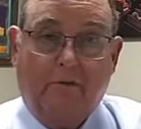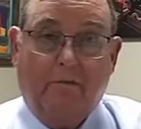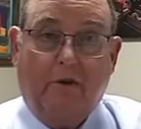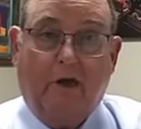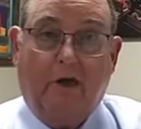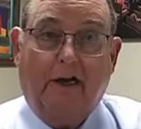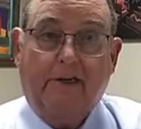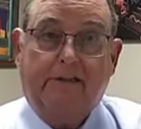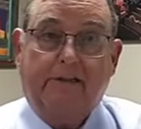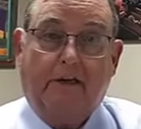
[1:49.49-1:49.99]

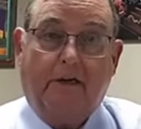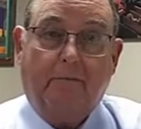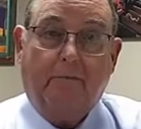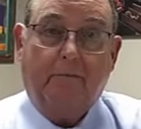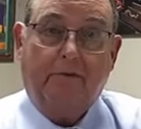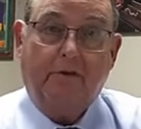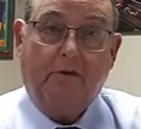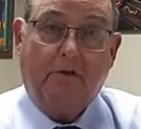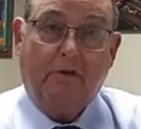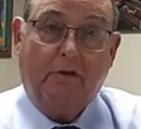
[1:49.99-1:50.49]
lights up
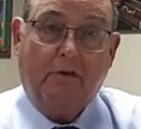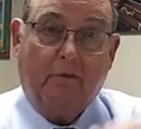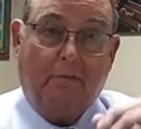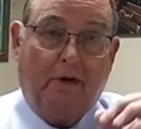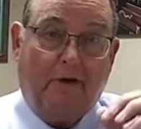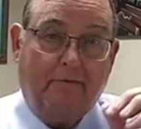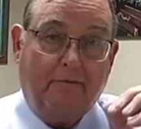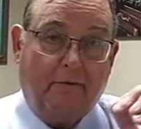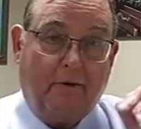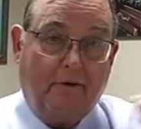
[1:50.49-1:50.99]
and doing a little
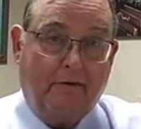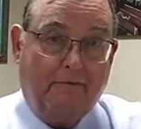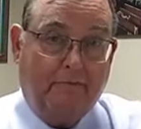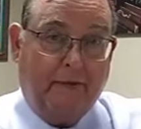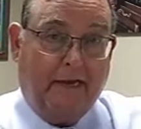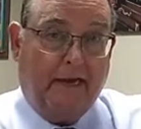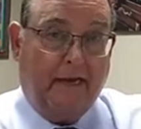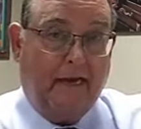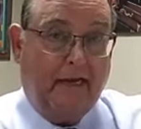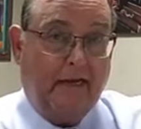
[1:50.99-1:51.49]
puff
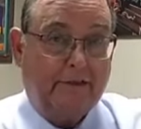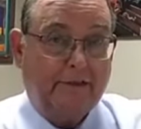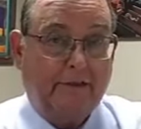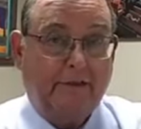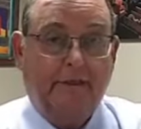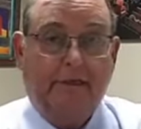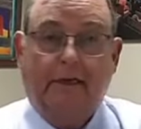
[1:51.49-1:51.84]
pass,